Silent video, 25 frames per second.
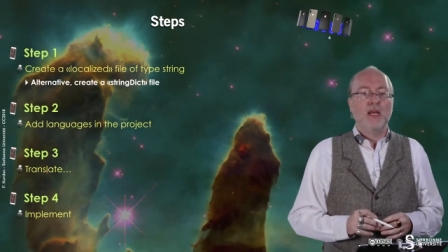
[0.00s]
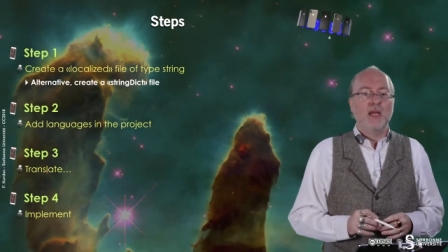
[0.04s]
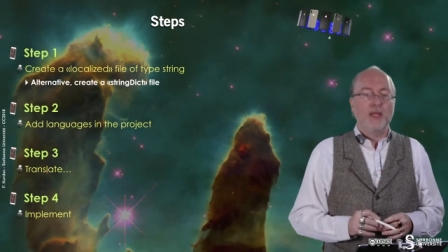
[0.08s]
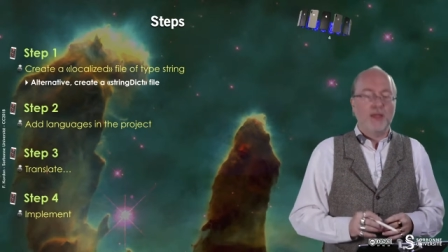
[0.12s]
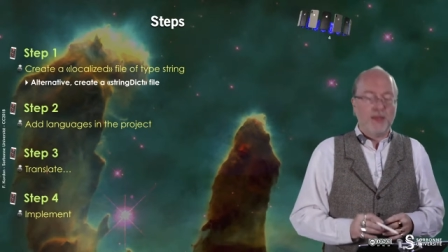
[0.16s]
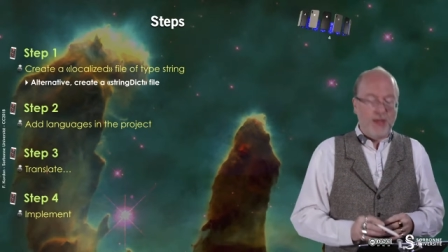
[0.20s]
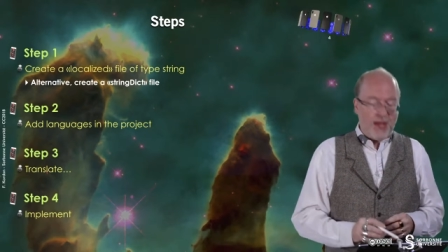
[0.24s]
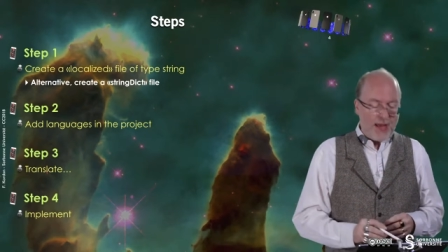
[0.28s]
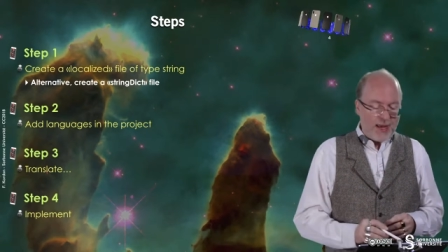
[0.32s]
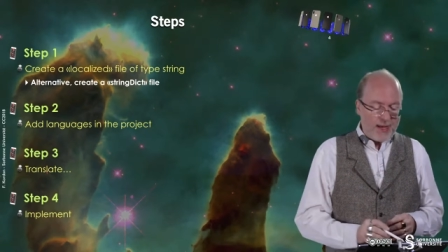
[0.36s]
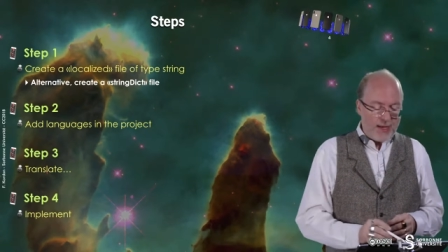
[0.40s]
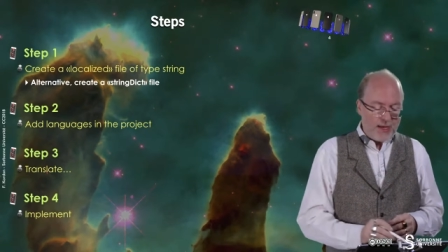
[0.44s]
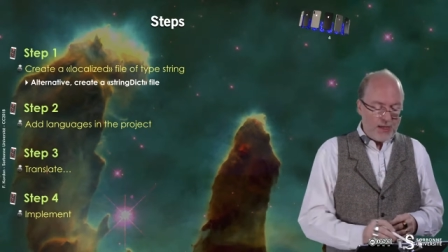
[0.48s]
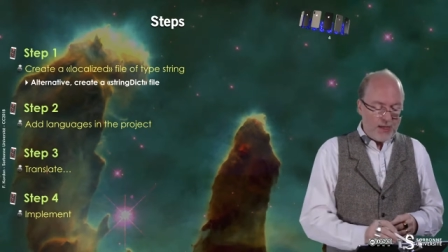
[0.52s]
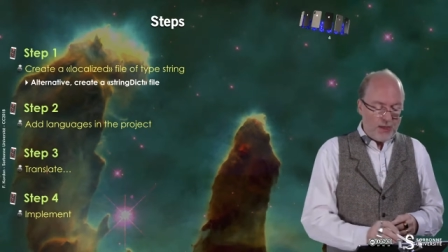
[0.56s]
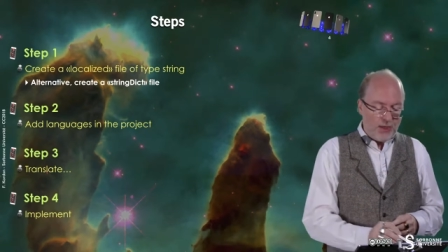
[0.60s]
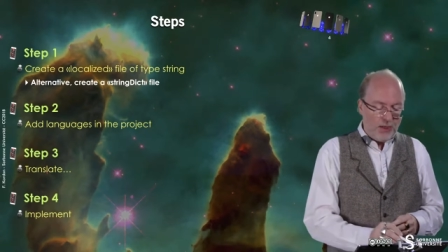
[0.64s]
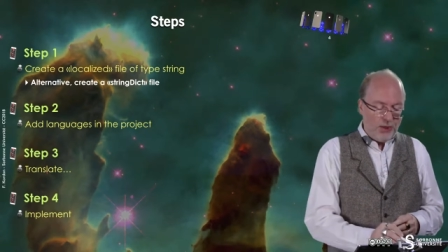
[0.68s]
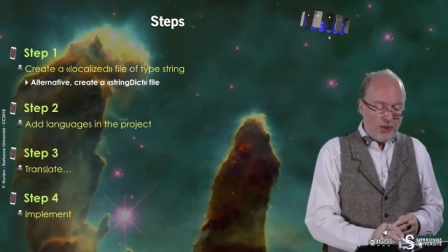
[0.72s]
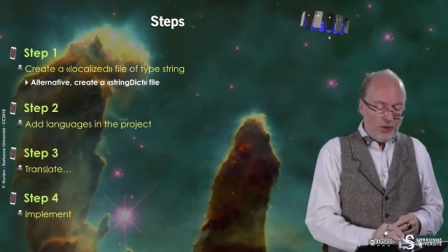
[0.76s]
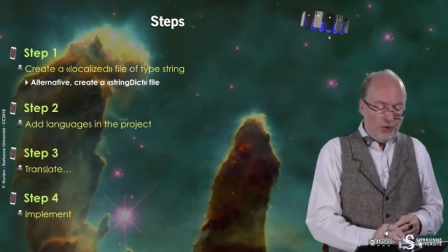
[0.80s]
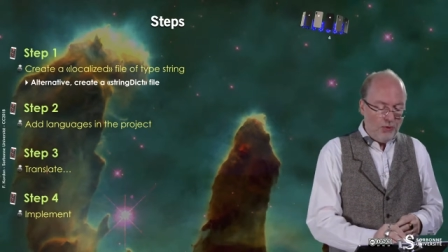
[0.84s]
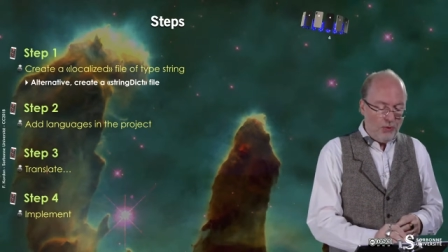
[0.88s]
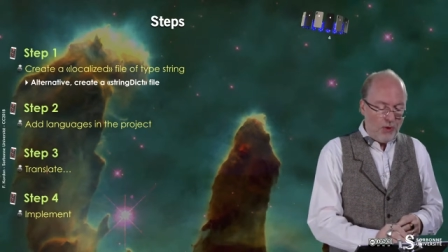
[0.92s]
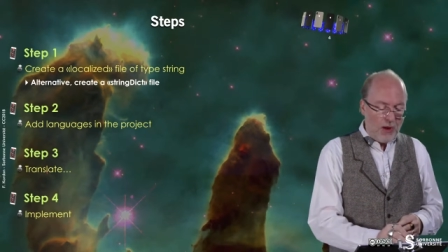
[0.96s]
Then
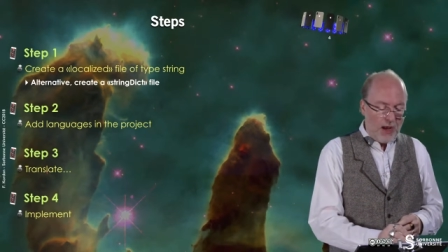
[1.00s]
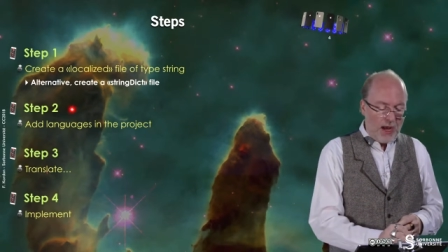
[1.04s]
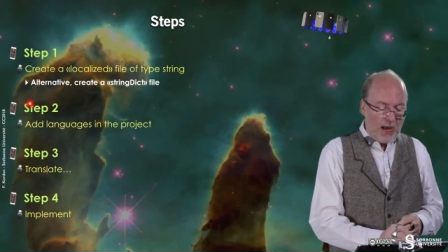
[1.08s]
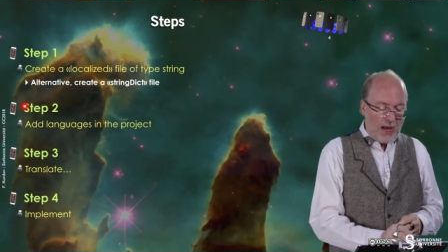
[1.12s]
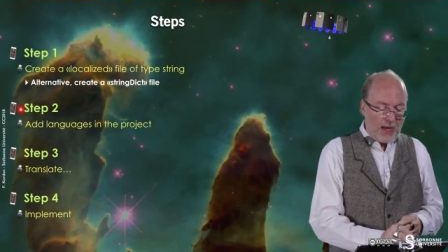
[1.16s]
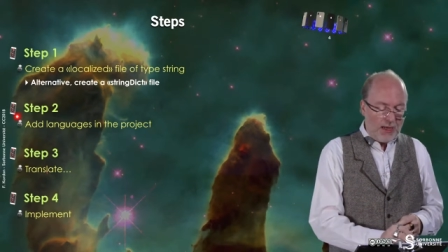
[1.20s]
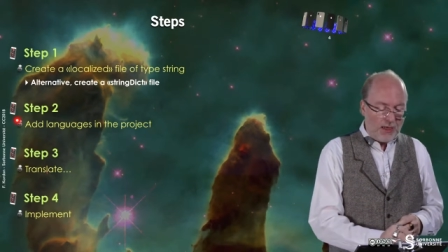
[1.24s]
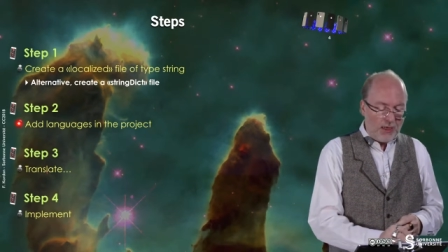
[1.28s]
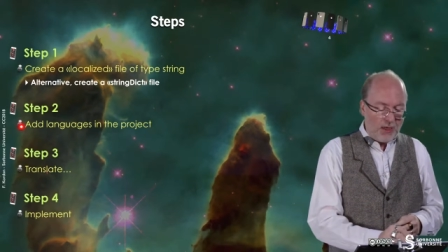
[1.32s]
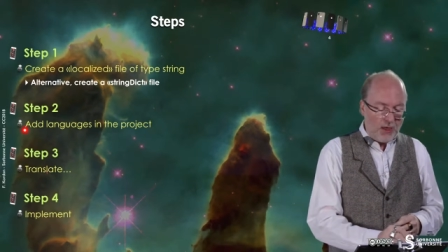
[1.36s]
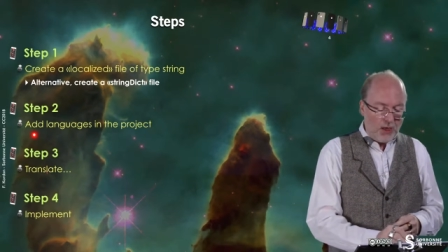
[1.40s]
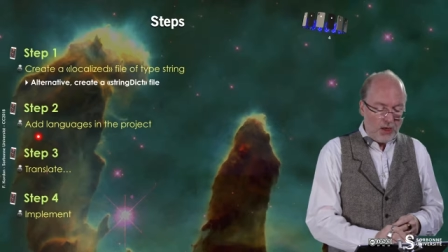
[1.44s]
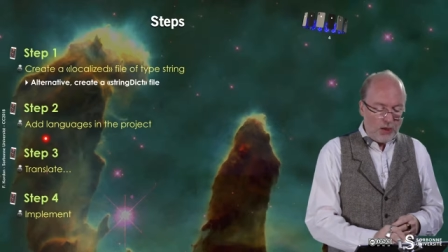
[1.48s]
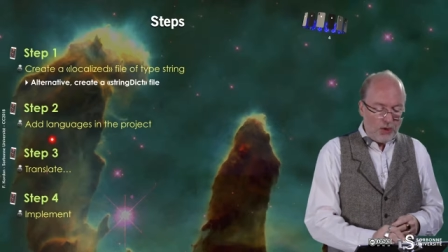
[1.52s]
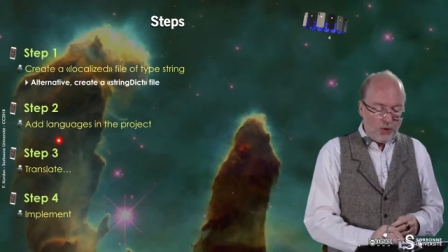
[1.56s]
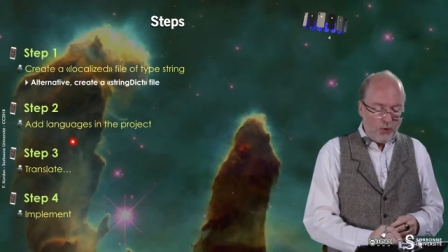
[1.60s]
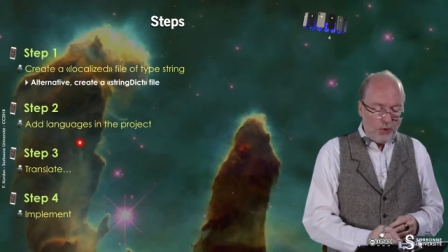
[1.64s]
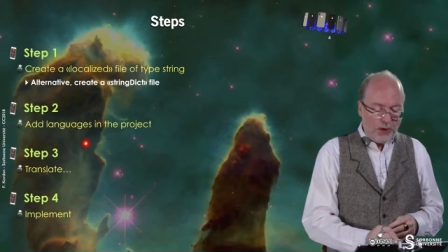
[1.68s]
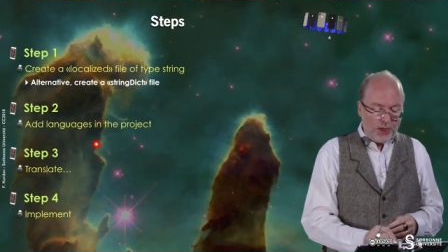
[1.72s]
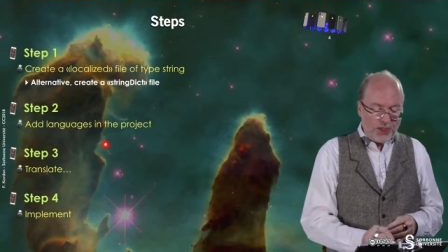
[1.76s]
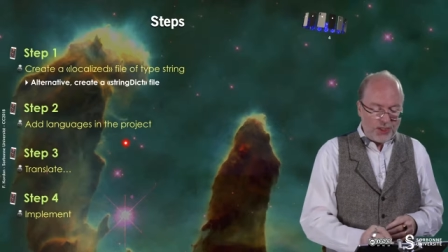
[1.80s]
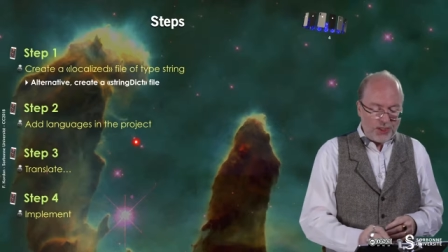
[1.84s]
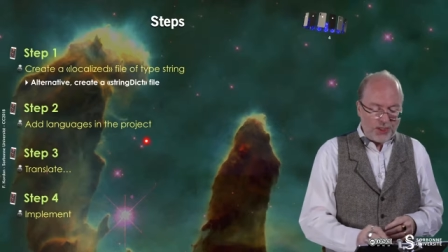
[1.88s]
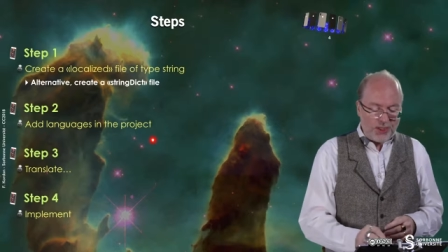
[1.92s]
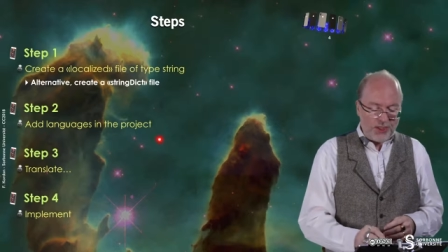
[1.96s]
you add
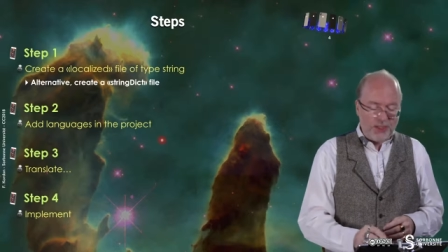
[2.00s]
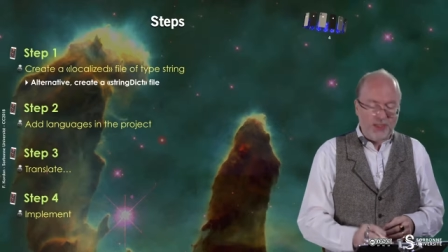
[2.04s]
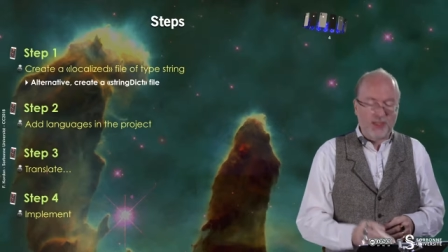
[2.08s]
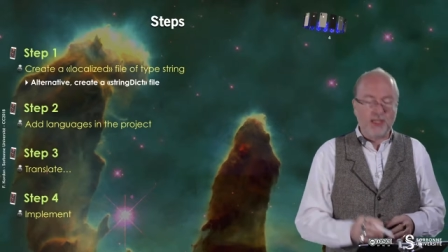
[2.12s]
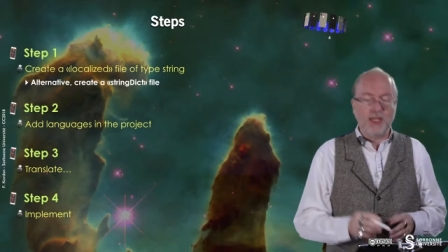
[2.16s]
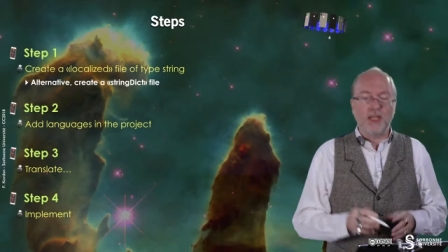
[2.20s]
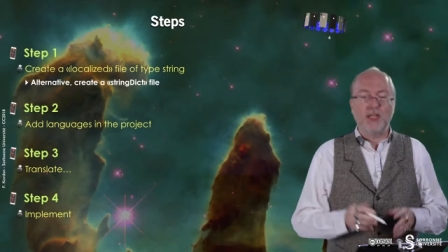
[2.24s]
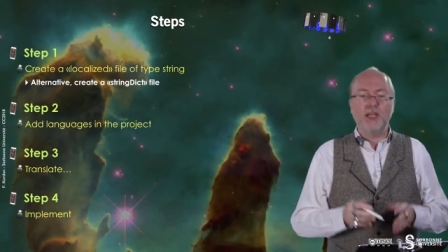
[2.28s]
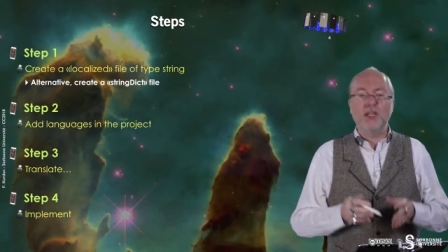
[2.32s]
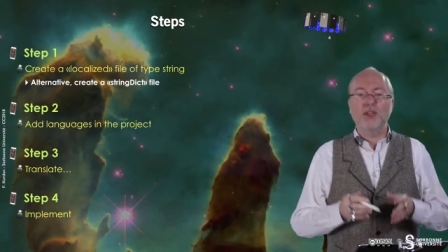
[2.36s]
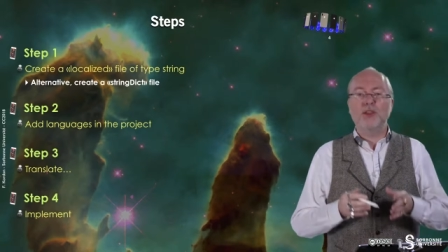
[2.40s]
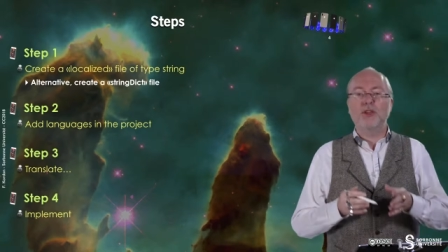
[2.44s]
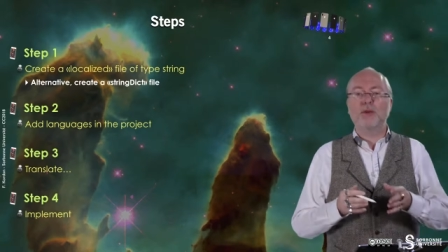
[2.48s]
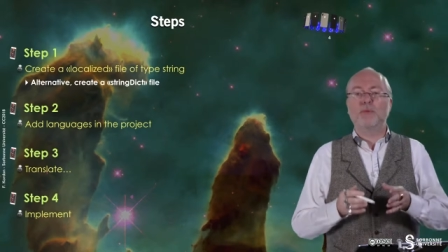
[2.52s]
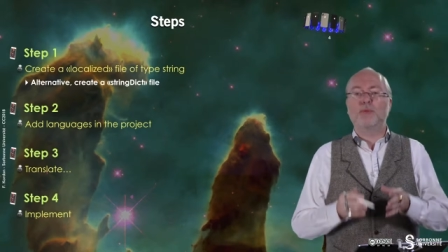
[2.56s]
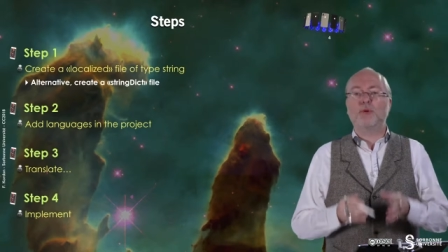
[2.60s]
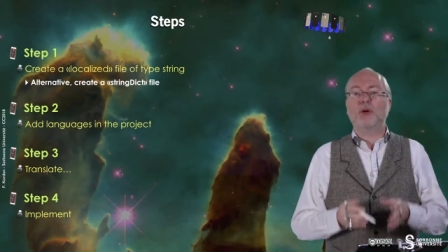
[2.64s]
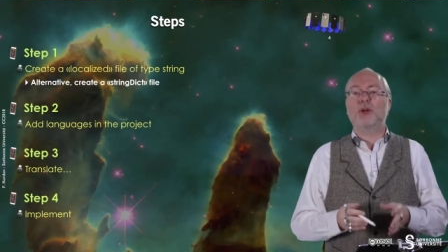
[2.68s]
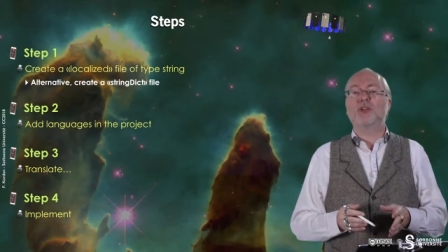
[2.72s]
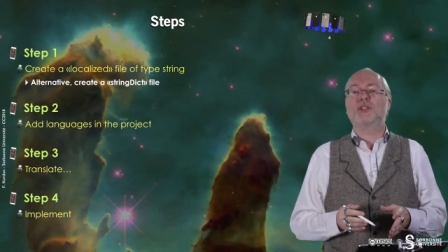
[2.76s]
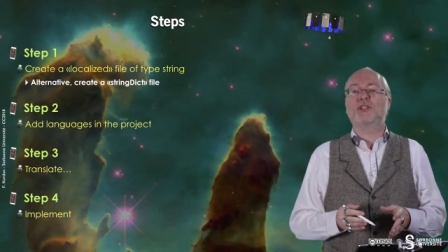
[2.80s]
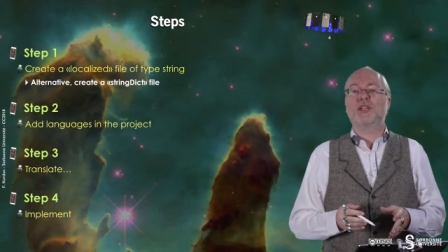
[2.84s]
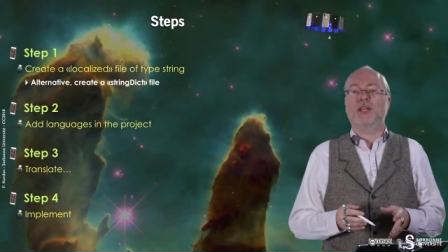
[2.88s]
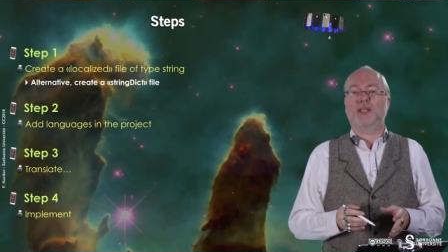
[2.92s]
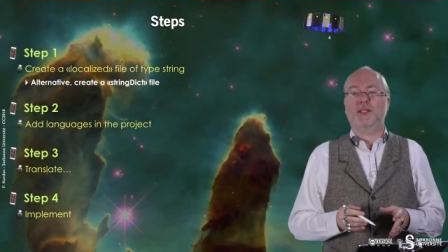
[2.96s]
languages in the
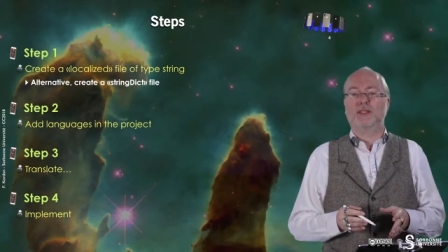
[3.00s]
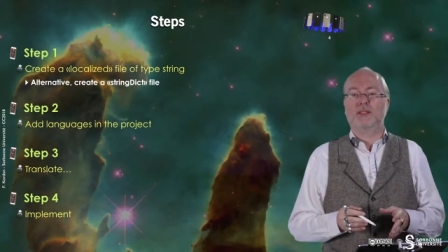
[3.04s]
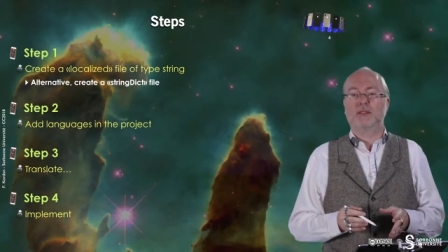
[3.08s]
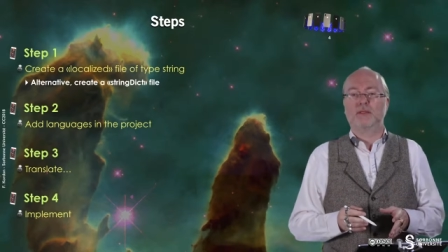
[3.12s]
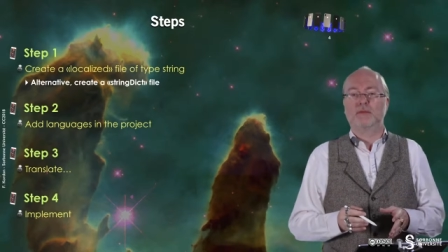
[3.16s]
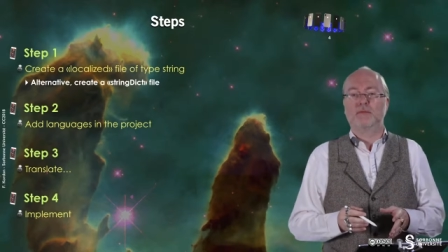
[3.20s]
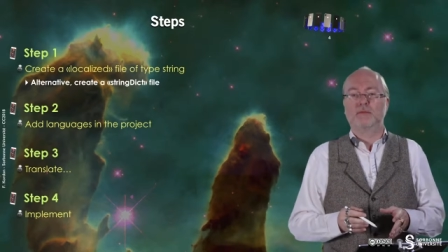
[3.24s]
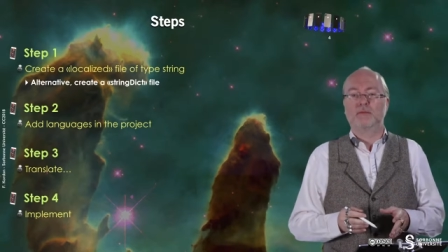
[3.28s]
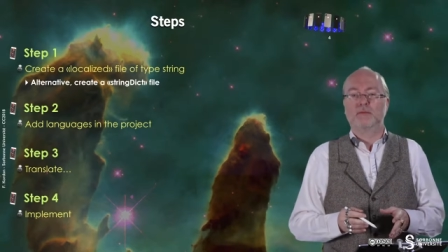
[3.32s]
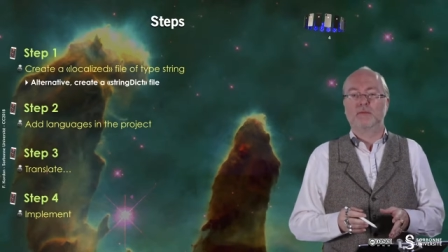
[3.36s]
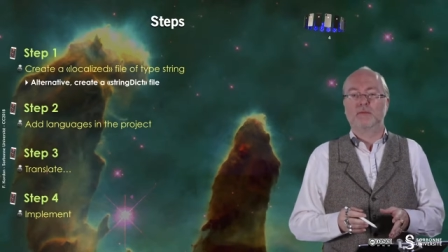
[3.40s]
project,